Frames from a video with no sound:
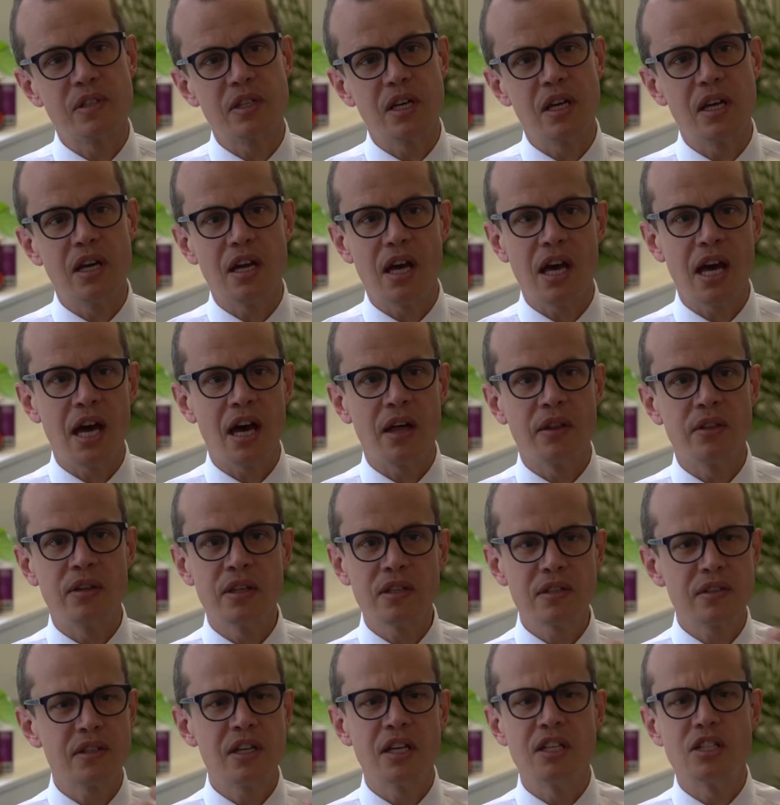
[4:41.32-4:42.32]
see how
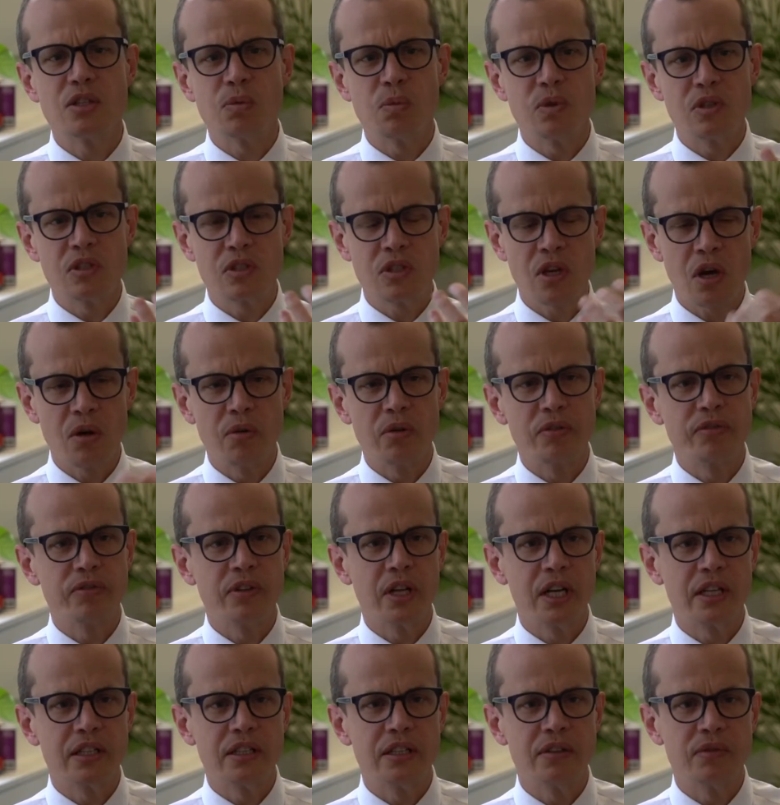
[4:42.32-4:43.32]
this teacher was so
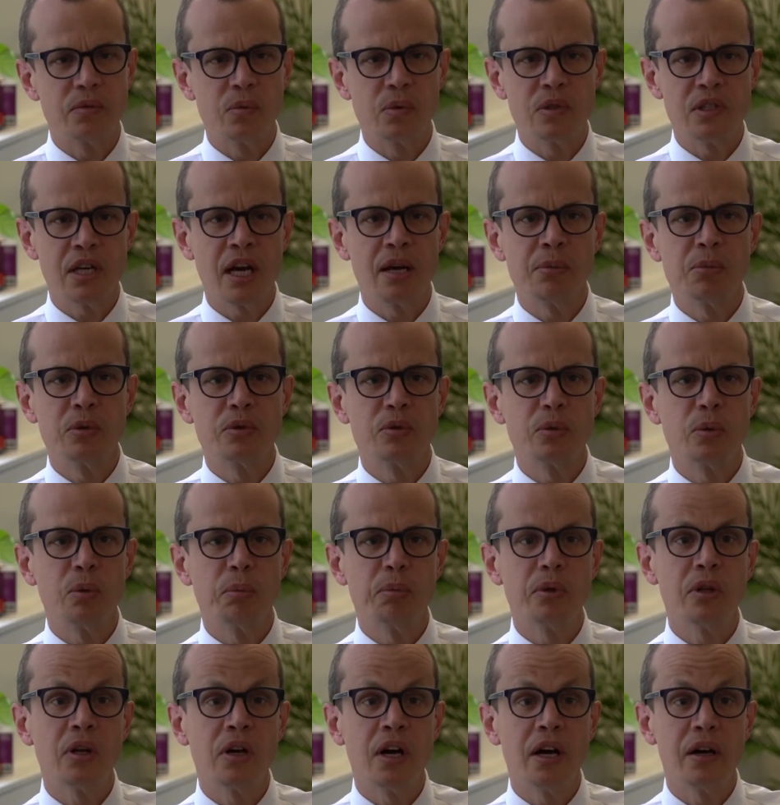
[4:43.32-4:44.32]
reflective, was able to
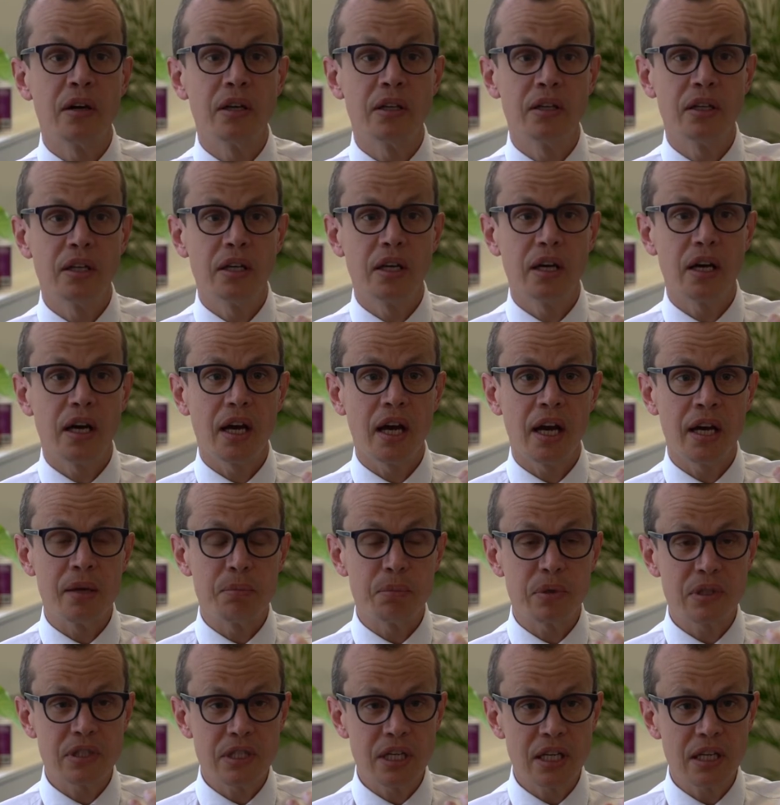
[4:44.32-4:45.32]
apply a
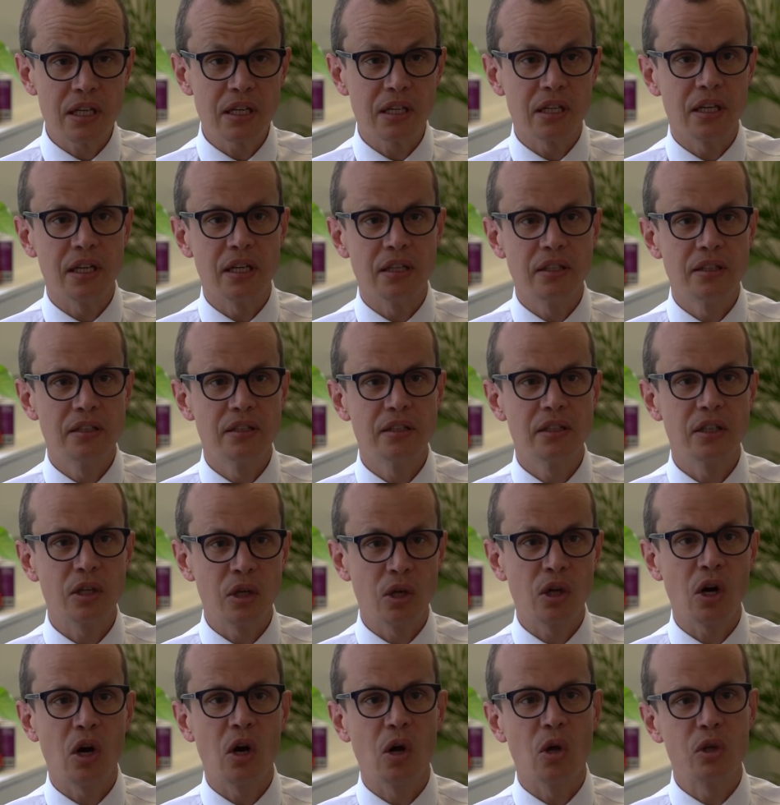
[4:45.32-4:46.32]
particular
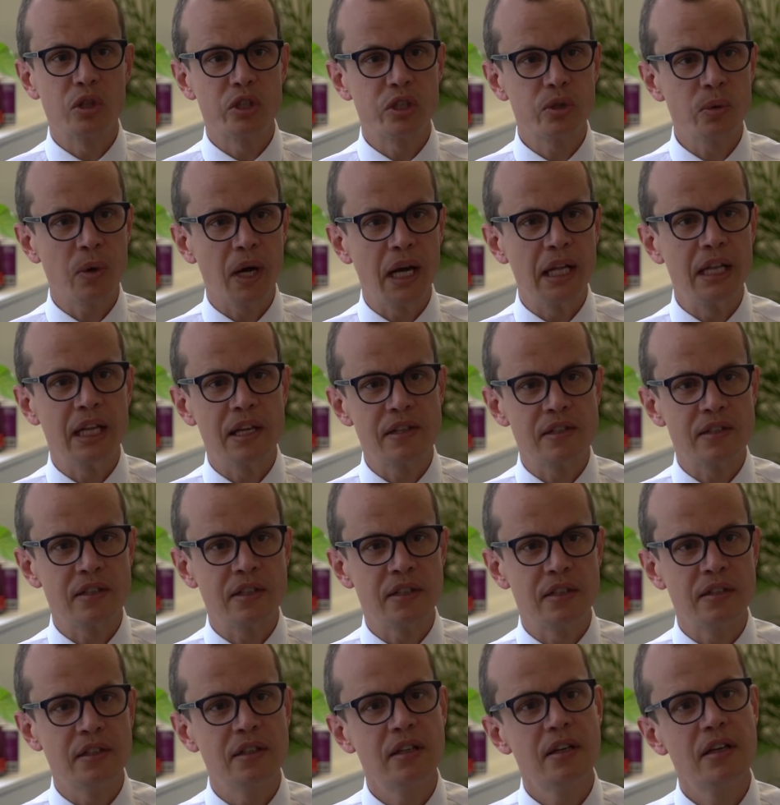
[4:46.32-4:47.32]
goal to a
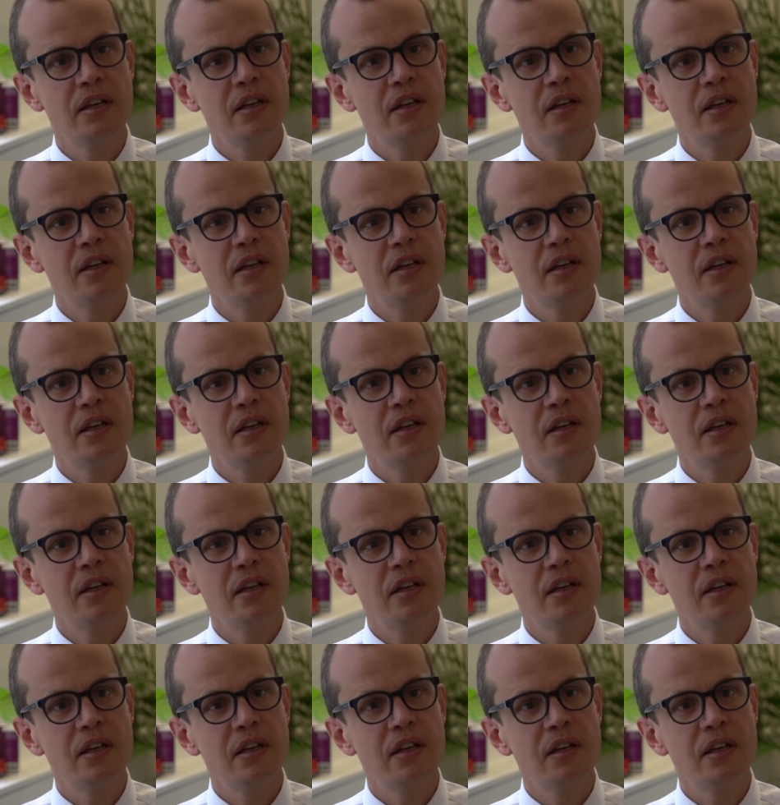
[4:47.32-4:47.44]
lesson,